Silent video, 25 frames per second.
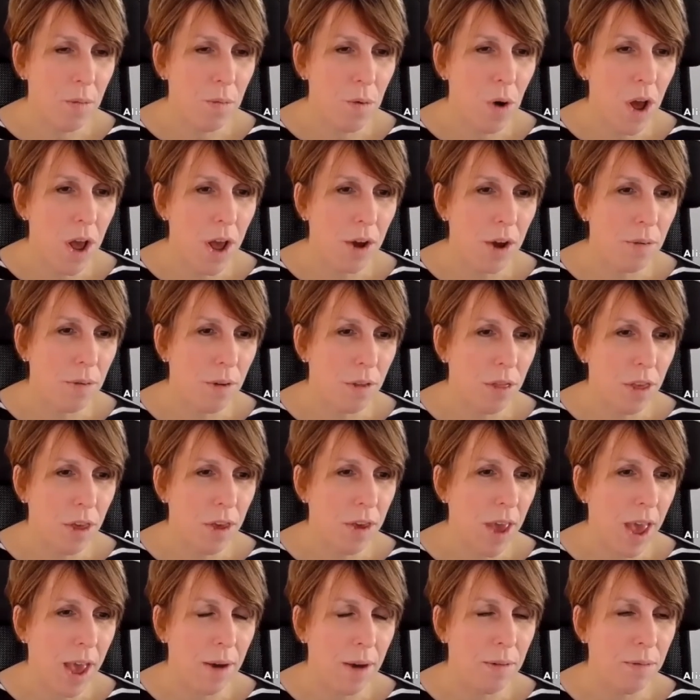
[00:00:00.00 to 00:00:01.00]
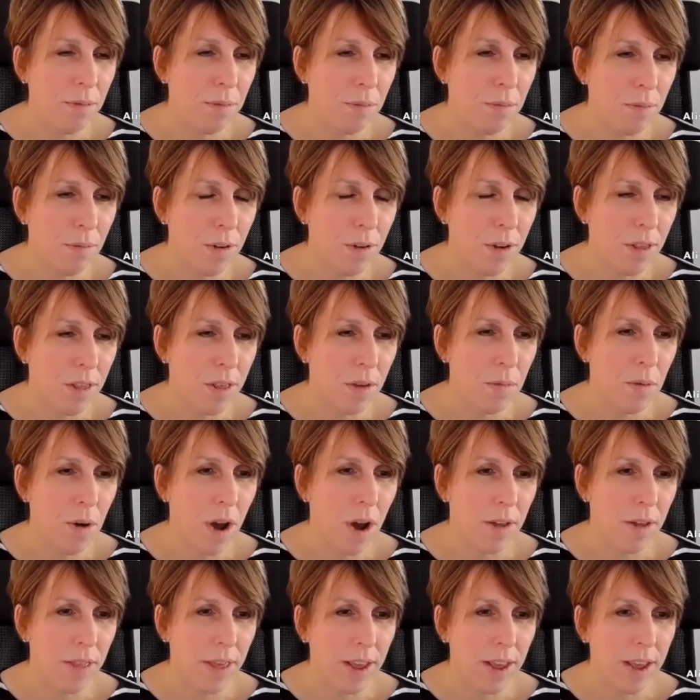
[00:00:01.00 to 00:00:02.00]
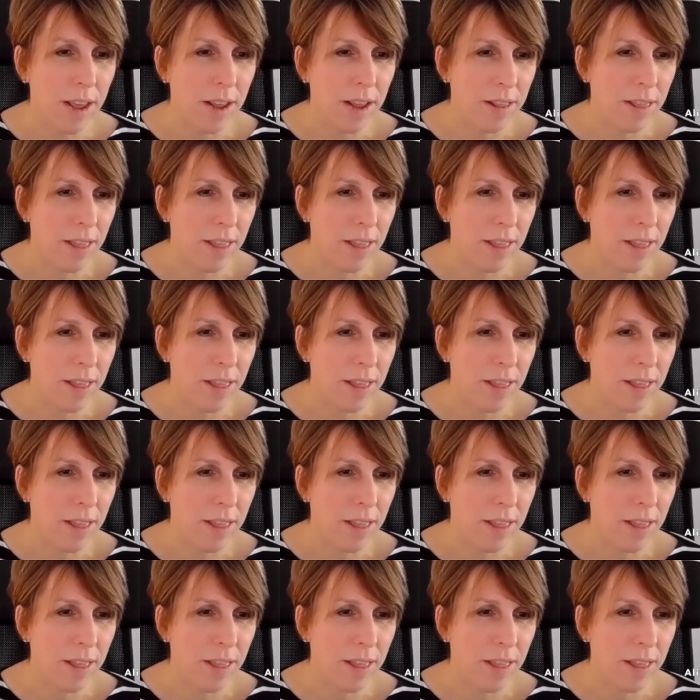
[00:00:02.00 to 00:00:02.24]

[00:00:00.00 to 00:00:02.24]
work with you, how does it work?